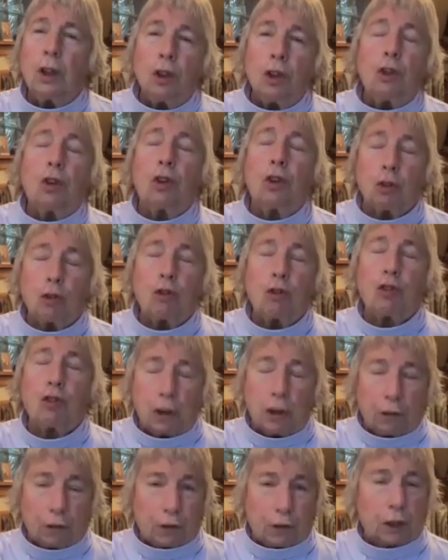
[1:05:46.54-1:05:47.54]
to
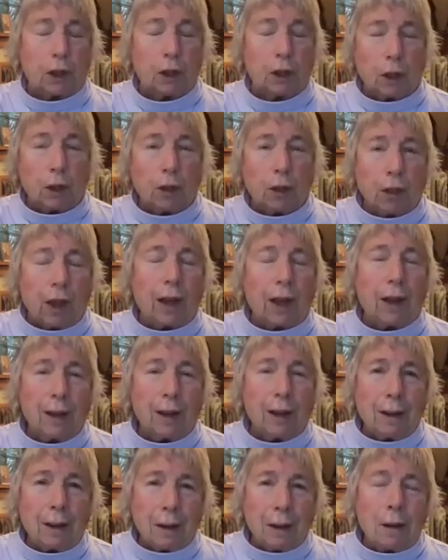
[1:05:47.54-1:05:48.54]
shift
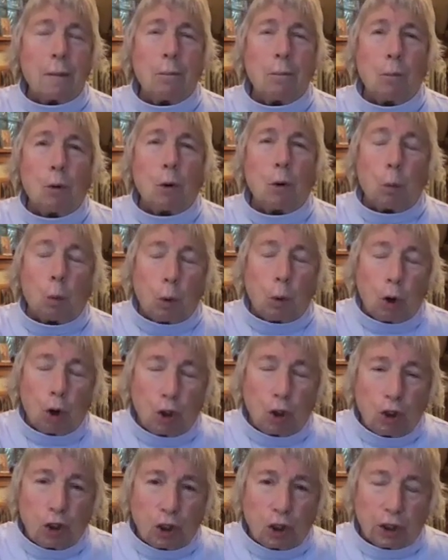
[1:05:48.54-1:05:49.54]
the more
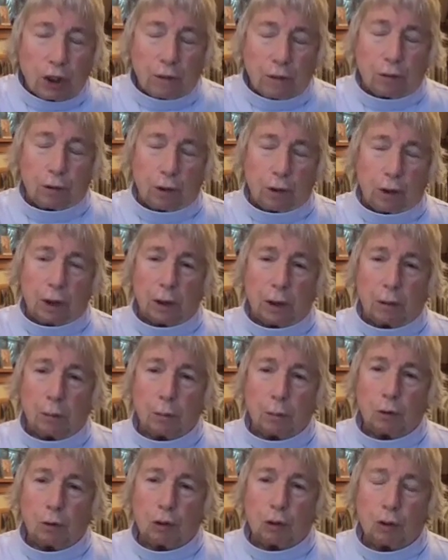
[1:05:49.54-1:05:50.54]
worldly
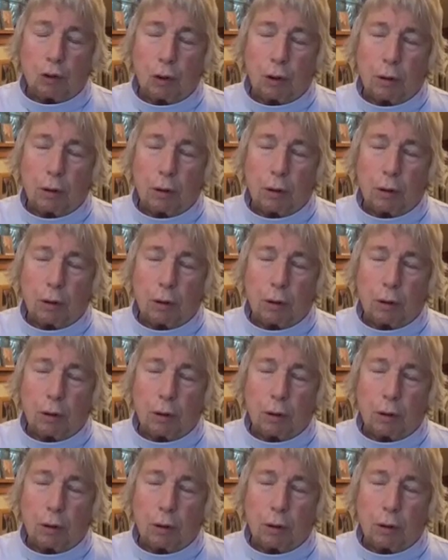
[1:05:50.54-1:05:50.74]
freedoms.